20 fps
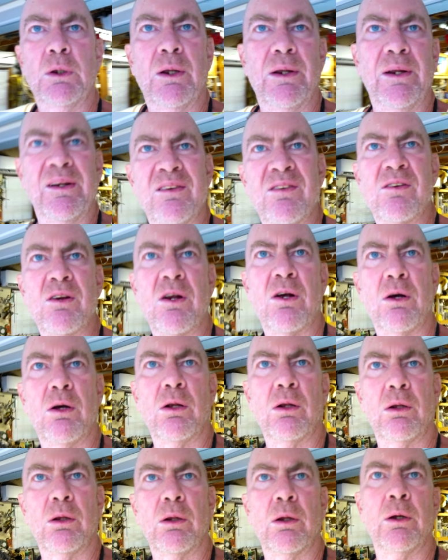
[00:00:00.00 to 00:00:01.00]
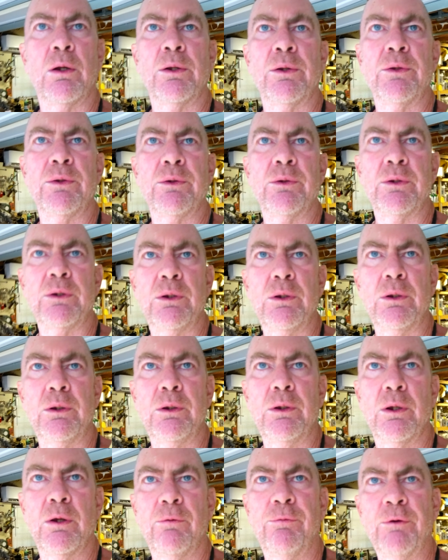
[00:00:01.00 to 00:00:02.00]
install on
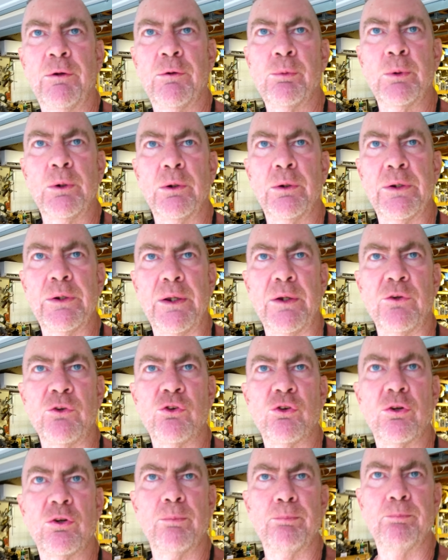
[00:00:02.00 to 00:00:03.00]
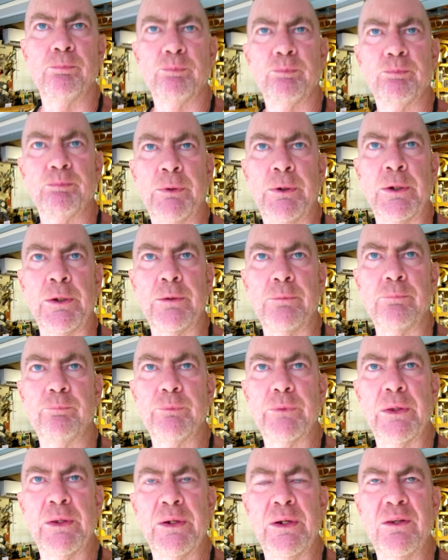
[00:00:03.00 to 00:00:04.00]
the fifth wheel hitch, but
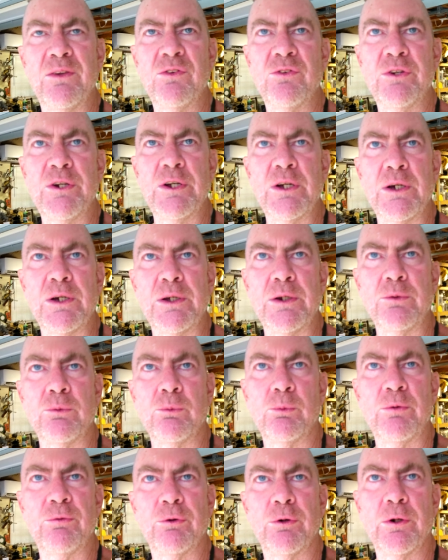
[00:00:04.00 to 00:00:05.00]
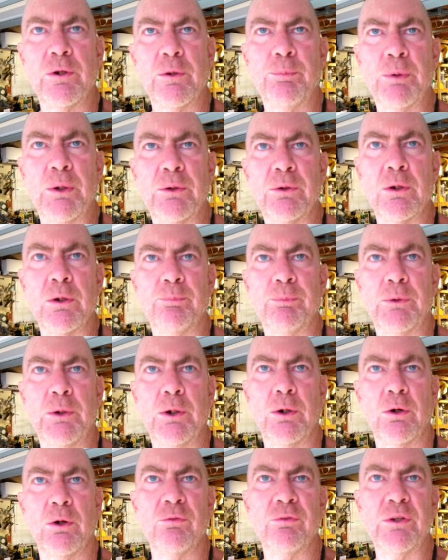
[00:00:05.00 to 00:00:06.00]
it is done. We've already picked up the
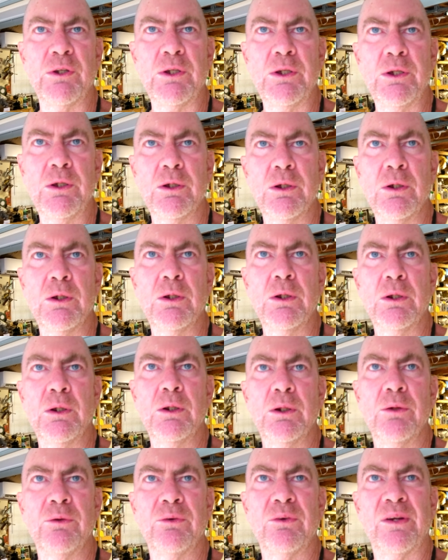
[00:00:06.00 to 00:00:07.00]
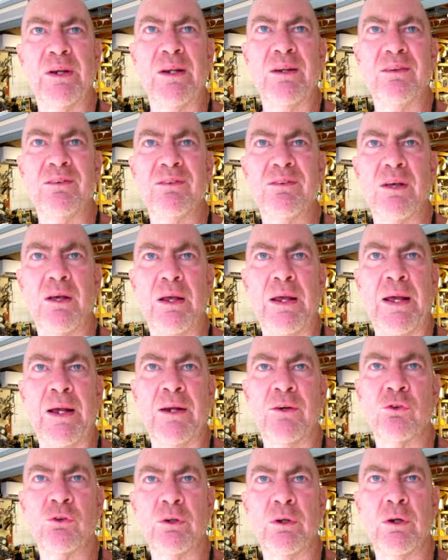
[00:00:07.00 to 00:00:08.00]
RV. Today's
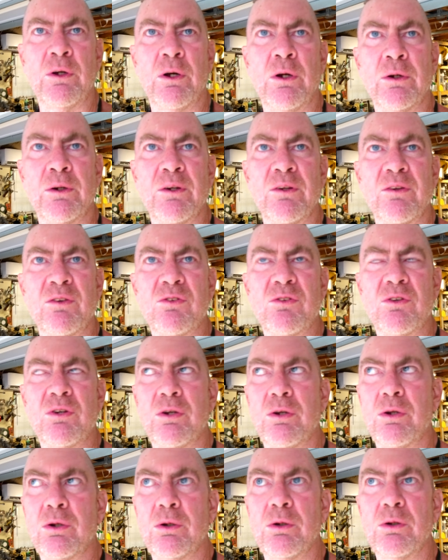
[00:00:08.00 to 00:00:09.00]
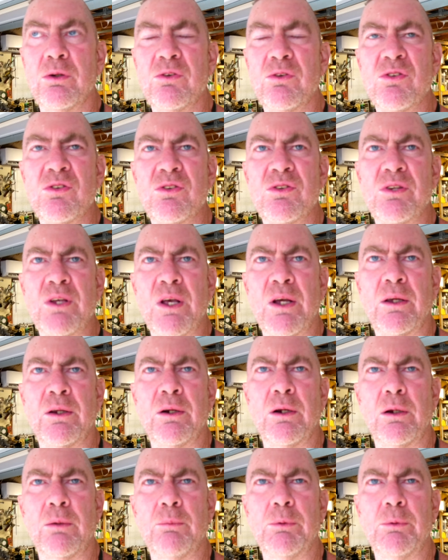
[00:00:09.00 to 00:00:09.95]
actually August 2nd, I